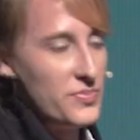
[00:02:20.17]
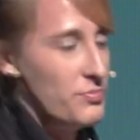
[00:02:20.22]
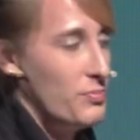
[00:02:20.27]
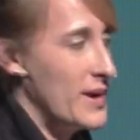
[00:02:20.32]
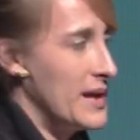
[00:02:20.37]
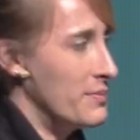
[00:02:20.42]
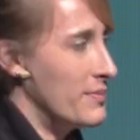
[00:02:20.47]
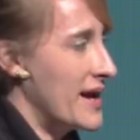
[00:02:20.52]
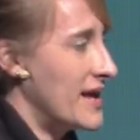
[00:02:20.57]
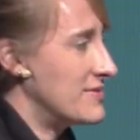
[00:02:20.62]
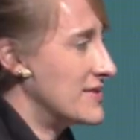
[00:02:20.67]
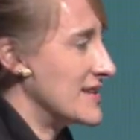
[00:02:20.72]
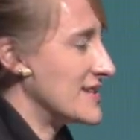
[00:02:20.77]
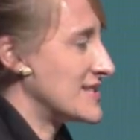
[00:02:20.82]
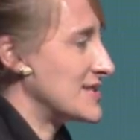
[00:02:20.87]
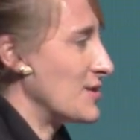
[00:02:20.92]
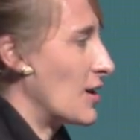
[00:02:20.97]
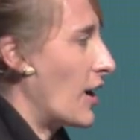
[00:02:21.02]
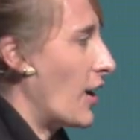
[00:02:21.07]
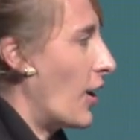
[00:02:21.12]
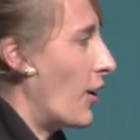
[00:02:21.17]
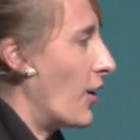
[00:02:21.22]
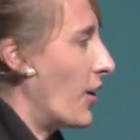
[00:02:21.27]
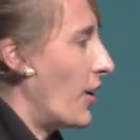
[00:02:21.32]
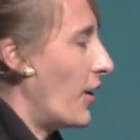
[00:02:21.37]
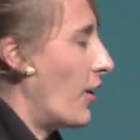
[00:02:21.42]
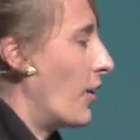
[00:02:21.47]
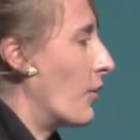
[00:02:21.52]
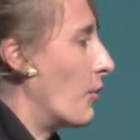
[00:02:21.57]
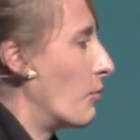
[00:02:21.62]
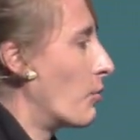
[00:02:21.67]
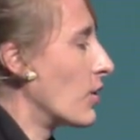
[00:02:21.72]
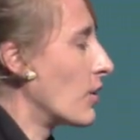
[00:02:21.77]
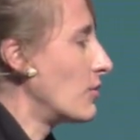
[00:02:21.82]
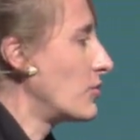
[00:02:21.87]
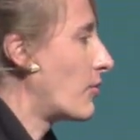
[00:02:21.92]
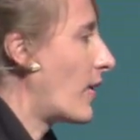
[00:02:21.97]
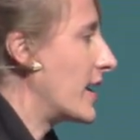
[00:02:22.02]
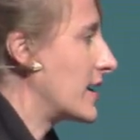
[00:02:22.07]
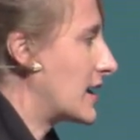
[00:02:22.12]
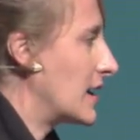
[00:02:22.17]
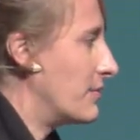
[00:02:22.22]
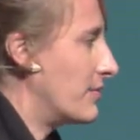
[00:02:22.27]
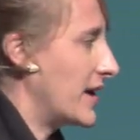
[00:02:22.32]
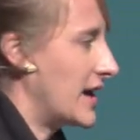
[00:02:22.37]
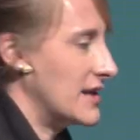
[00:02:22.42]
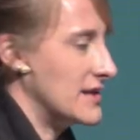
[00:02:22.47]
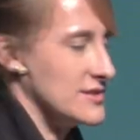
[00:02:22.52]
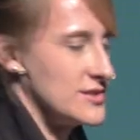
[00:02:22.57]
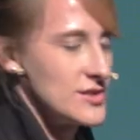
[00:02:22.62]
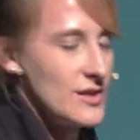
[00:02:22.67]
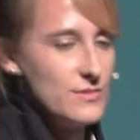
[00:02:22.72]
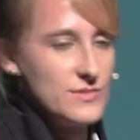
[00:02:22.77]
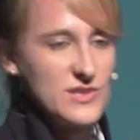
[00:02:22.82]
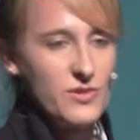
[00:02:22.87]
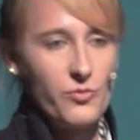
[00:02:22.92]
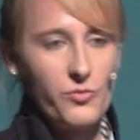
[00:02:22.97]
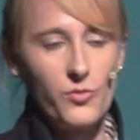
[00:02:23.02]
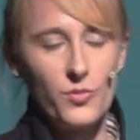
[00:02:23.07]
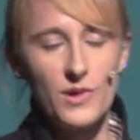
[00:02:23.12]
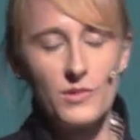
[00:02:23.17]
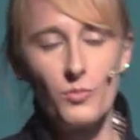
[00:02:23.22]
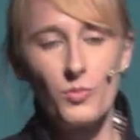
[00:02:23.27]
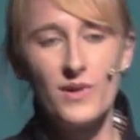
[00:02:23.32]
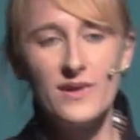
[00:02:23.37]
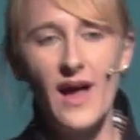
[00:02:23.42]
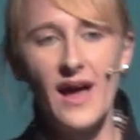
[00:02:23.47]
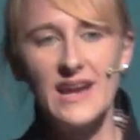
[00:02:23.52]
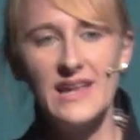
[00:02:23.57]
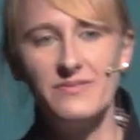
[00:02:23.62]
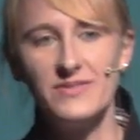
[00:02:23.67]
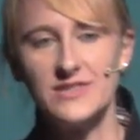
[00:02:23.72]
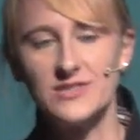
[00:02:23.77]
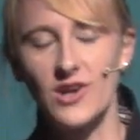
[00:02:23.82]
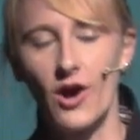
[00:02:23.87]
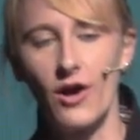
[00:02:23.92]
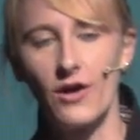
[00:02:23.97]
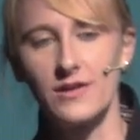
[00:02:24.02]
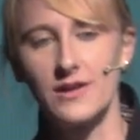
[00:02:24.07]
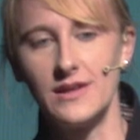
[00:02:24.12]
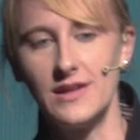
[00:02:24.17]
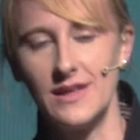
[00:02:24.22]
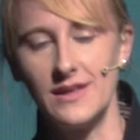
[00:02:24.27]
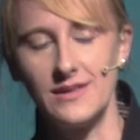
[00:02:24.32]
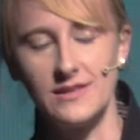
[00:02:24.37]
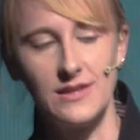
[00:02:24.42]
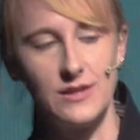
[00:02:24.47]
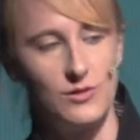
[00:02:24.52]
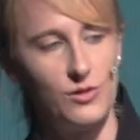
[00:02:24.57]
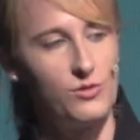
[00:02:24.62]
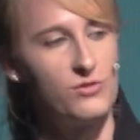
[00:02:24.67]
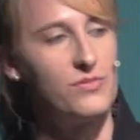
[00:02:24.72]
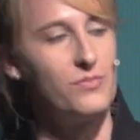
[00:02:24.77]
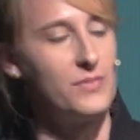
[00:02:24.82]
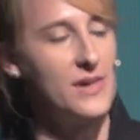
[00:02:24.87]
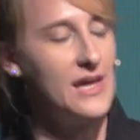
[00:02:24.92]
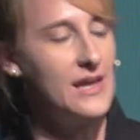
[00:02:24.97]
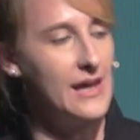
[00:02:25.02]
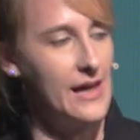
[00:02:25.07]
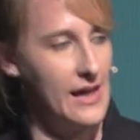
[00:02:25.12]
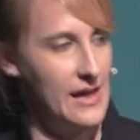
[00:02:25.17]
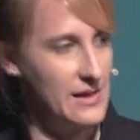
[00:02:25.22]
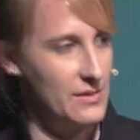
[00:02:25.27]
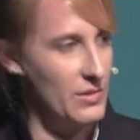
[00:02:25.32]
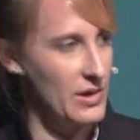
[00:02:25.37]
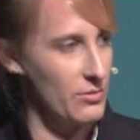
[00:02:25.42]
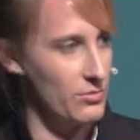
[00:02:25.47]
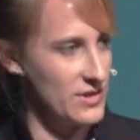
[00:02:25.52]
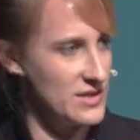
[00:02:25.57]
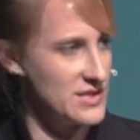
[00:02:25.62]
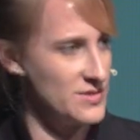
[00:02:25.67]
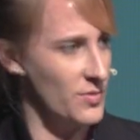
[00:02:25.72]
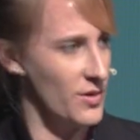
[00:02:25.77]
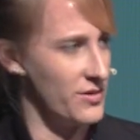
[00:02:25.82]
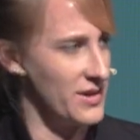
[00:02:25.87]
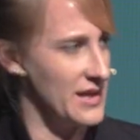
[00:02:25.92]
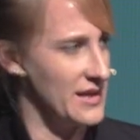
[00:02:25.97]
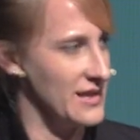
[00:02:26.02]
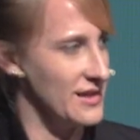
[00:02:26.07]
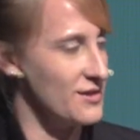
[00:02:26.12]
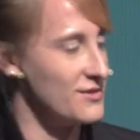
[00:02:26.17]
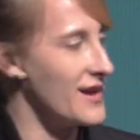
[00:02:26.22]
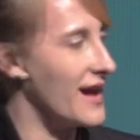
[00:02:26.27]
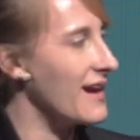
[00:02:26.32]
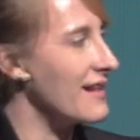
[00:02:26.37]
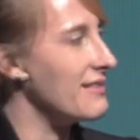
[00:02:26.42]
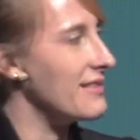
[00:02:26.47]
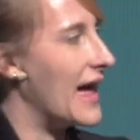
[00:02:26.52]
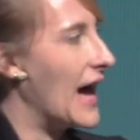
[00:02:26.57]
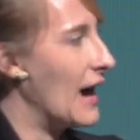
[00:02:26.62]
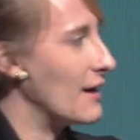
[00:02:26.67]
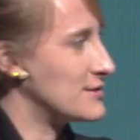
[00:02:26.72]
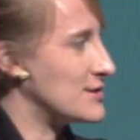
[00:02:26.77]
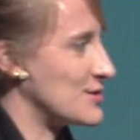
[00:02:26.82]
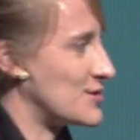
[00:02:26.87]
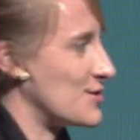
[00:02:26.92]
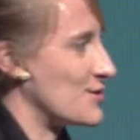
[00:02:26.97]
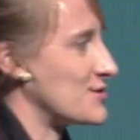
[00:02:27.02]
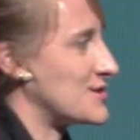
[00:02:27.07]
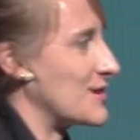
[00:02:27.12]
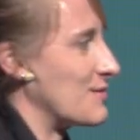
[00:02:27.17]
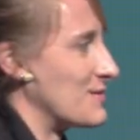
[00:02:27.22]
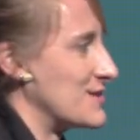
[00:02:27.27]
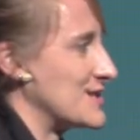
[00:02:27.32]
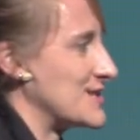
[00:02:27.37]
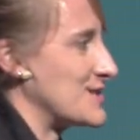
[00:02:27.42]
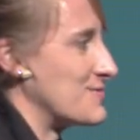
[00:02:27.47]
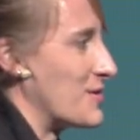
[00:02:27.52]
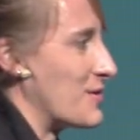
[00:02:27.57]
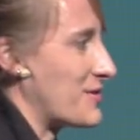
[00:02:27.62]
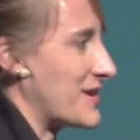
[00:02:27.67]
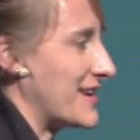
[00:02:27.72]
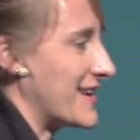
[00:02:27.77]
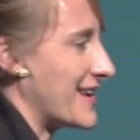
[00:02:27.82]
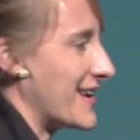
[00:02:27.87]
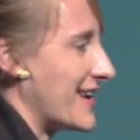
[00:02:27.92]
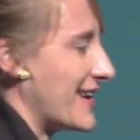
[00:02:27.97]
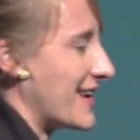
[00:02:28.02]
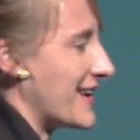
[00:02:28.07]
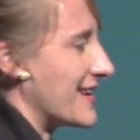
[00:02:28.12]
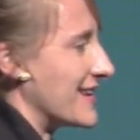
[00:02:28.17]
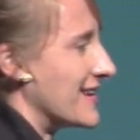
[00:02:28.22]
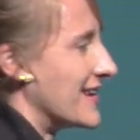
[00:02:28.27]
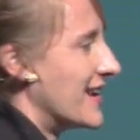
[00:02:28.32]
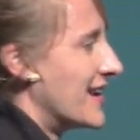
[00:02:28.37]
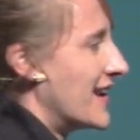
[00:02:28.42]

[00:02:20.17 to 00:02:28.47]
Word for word: we made this a, a, worldwide campaign in terms of we're, we're, not even targeting youth media anymore with smoking. You're not allowed to show someone smoking in,